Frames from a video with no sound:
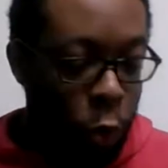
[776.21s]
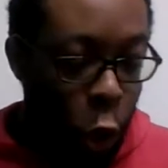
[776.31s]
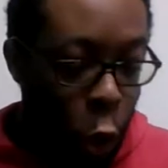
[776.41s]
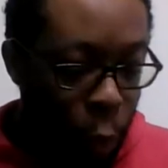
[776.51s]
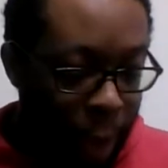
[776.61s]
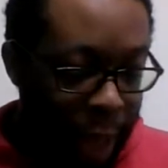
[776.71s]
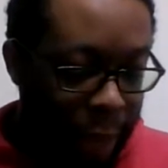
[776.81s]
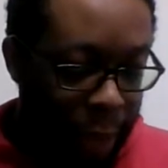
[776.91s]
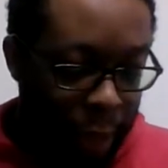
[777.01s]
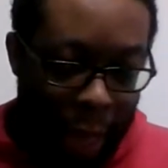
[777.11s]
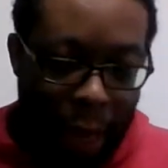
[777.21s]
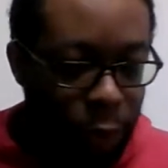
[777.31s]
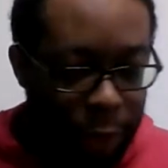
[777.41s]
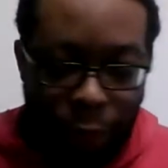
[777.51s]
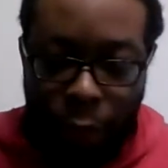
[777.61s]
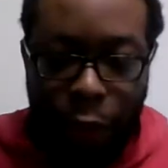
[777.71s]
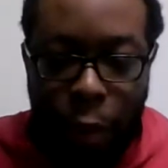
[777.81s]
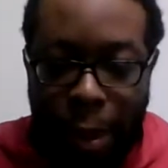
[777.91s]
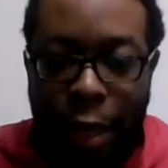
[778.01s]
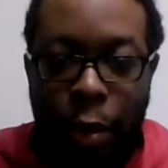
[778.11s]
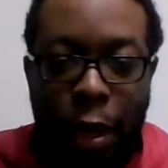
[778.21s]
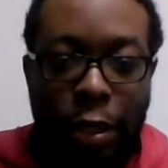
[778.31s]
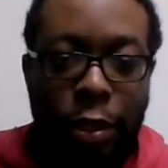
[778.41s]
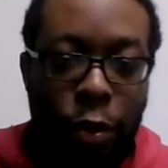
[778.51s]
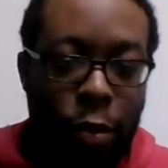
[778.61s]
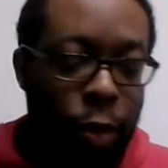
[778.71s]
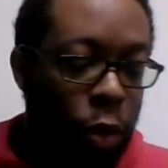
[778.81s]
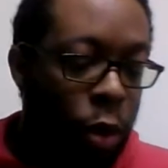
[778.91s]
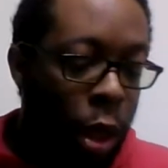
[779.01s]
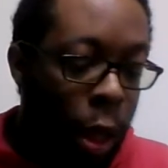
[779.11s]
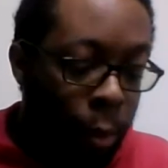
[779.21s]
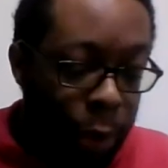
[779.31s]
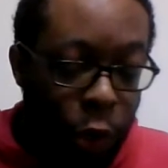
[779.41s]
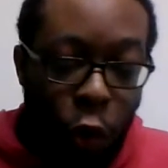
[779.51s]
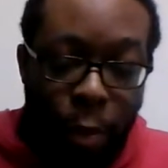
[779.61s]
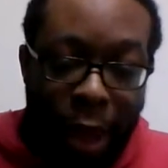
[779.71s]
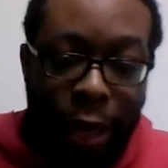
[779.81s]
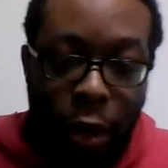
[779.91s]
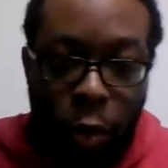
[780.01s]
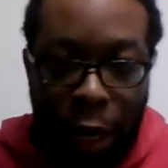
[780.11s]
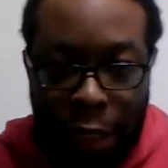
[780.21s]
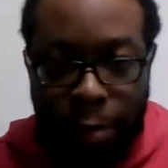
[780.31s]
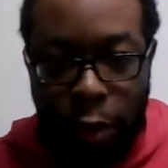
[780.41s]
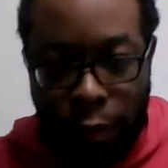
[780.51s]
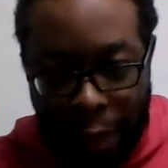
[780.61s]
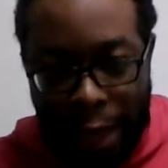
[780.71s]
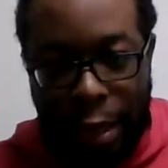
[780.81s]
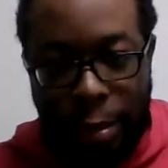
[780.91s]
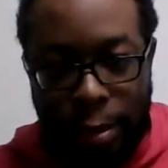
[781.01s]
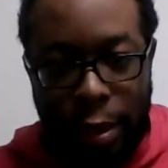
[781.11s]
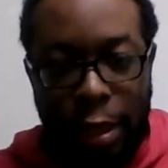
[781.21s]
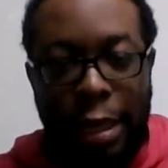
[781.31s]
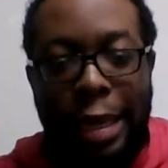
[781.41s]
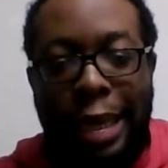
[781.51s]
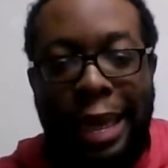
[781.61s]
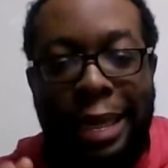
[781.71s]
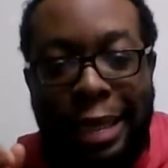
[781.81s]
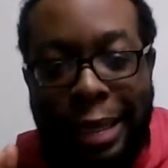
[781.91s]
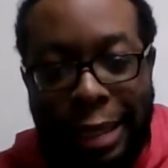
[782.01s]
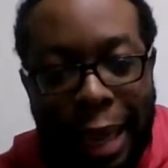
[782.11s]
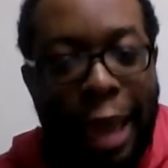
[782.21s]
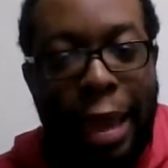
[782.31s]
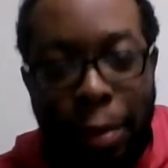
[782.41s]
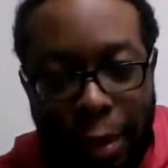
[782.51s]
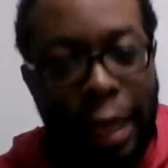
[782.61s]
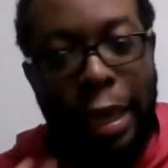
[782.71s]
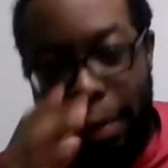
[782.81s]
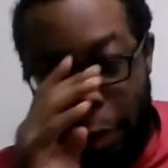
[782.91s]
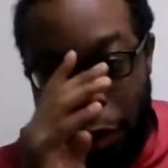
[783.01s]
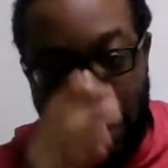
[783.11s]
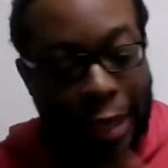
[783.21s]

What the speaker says: Go back. I don't even want to go back and watch the Super Bowl, but go back and watch both games. It's the same thing, bro.